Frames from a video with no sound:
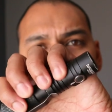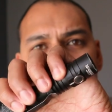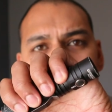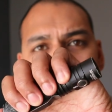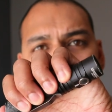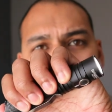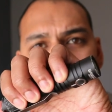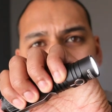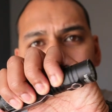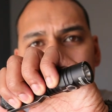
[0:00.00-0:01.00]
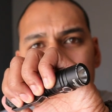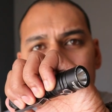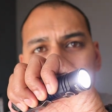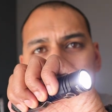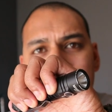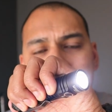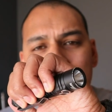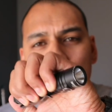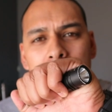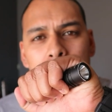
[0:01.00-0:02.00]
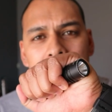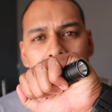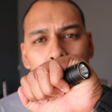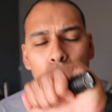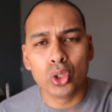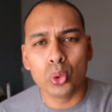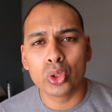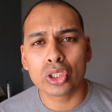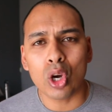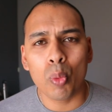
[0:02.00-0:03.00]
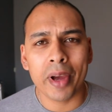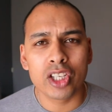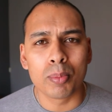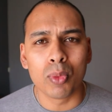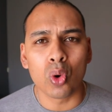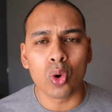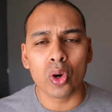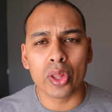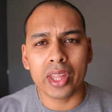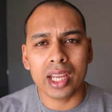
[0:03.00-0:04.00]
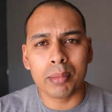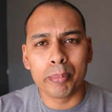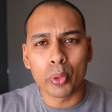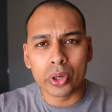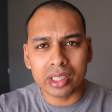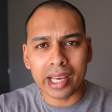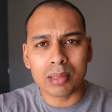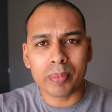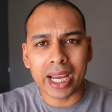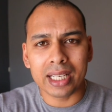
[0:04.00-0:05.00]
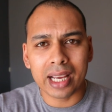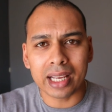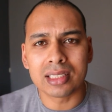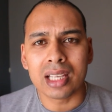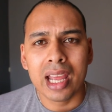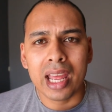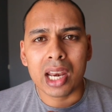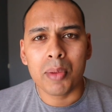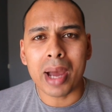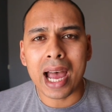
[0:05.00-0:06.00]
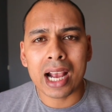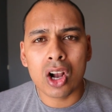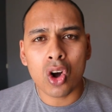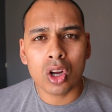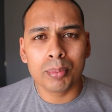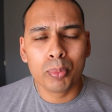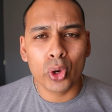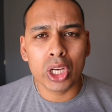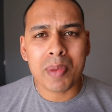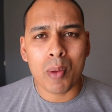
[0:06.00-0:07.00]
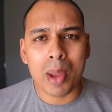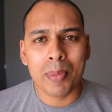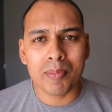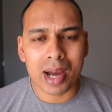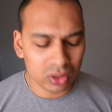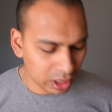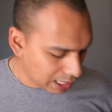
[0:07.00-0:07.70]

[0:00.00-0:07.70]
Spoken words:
is, this guy allows me to do so much more than point at bad guys. Remember, I can't point my weapon mounted